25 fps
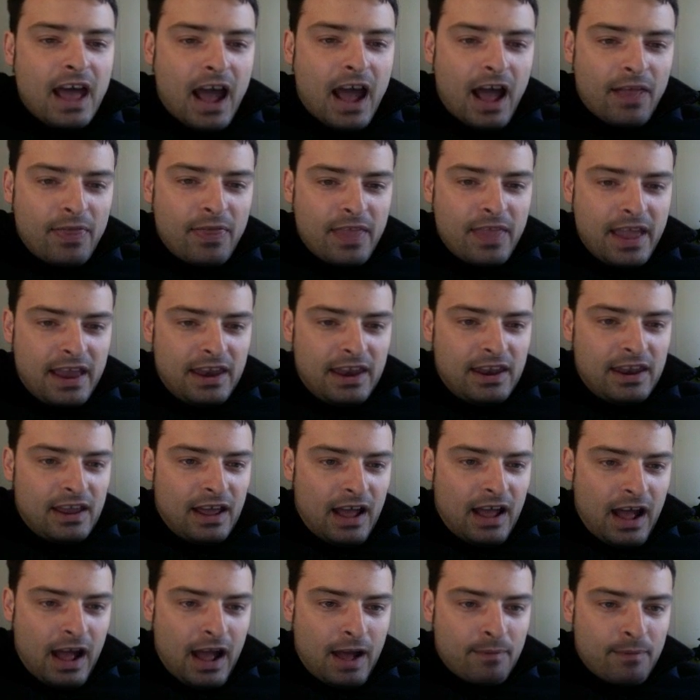And then
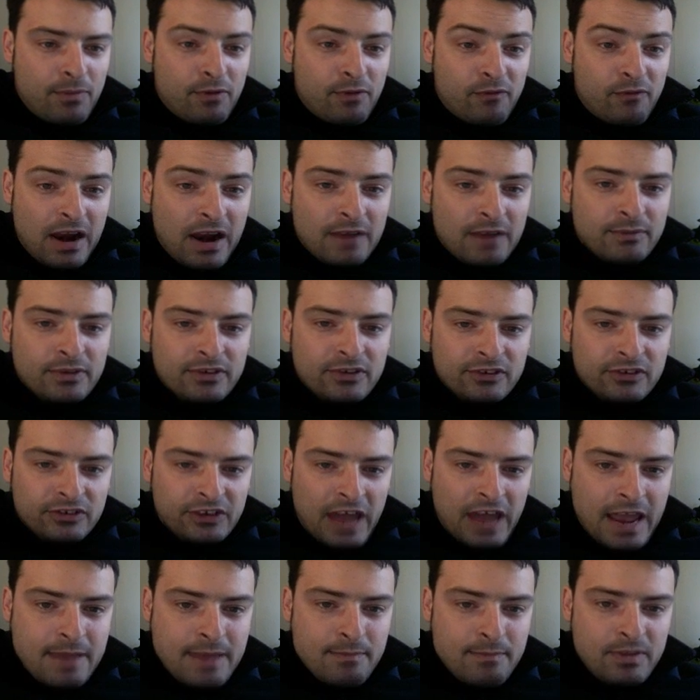the relevant
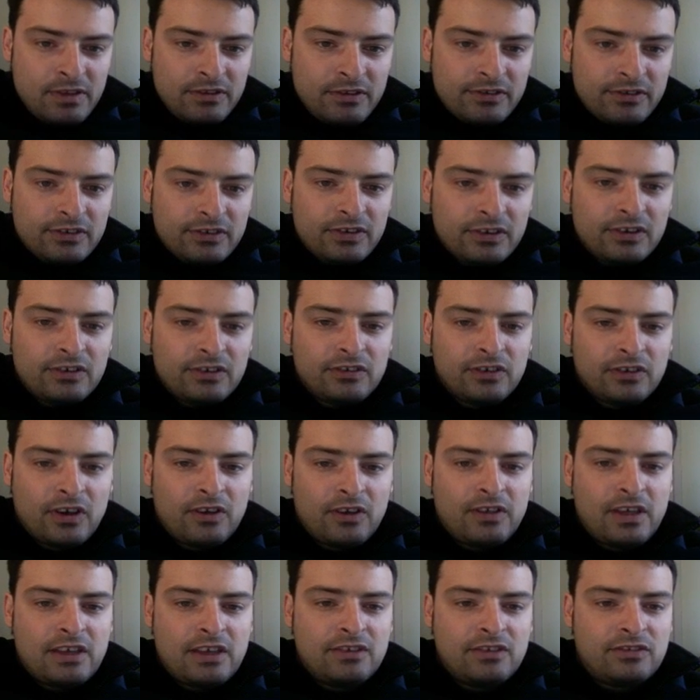statements. So
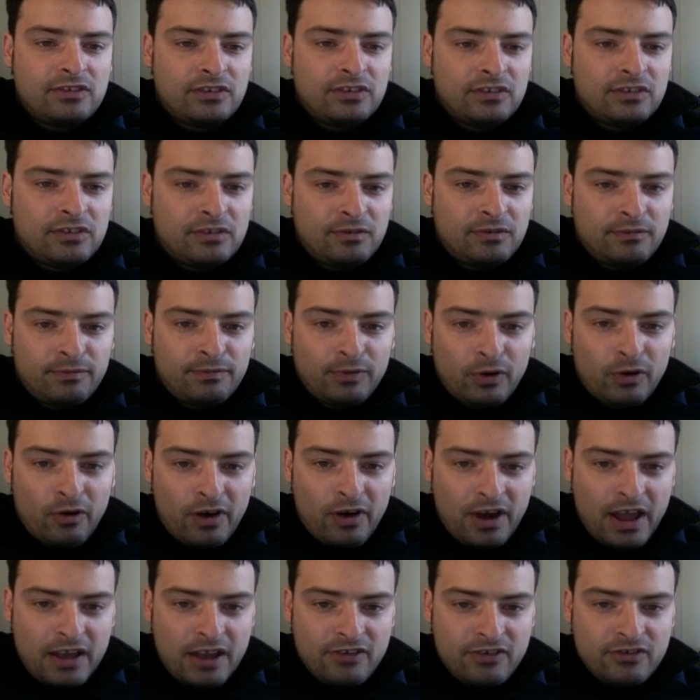there's
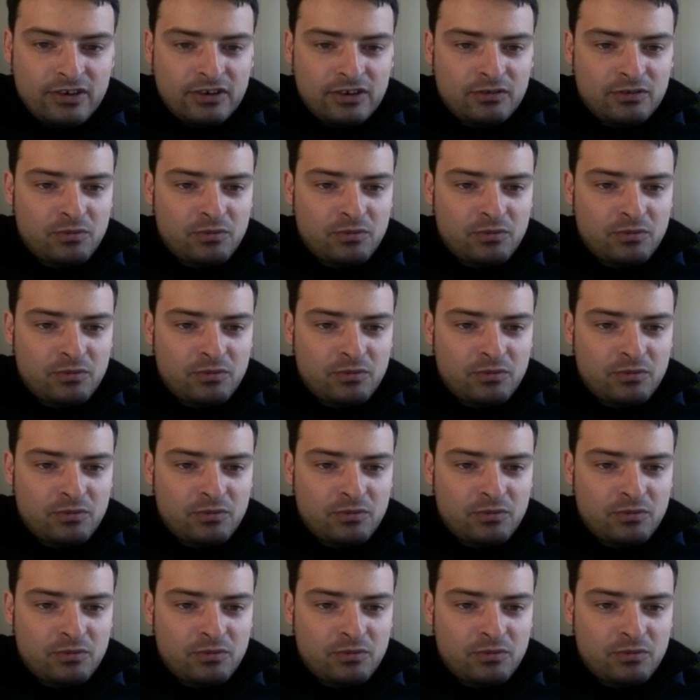fluoridation is